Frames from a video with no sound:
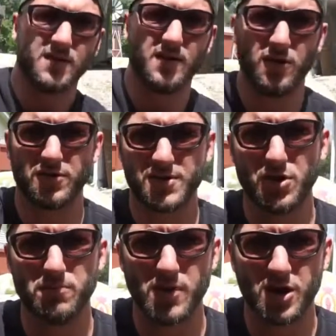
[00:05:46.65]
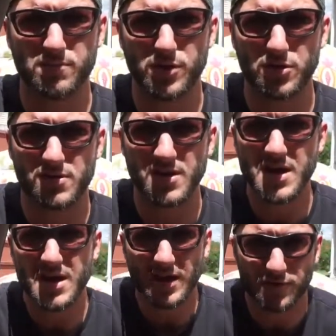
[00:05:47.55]
Also muck boots.
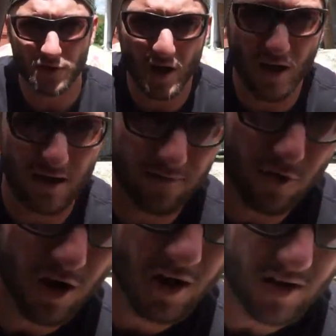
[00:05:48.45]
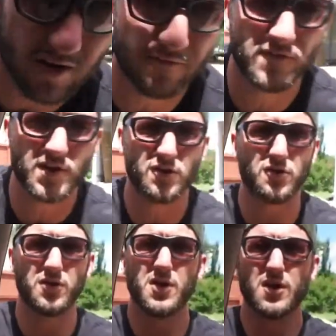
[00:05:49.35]
If you're not, if you're hunting in a
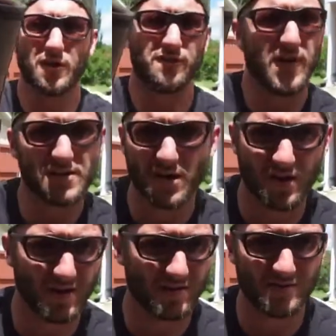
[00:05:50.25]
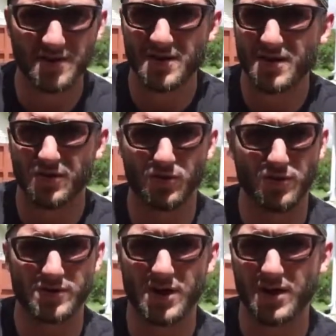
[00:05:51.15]
field or pheasant hunting
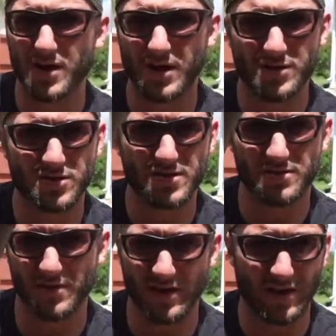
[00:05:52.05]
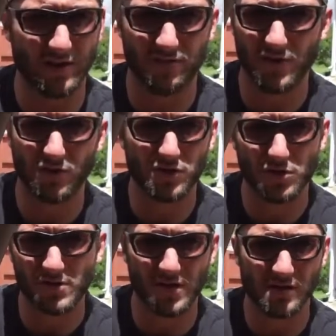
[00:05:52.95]
or duck hunting just in a field,
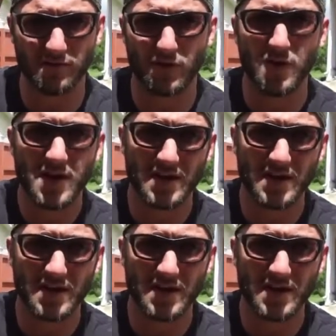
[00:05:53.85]
goose hunting in a field,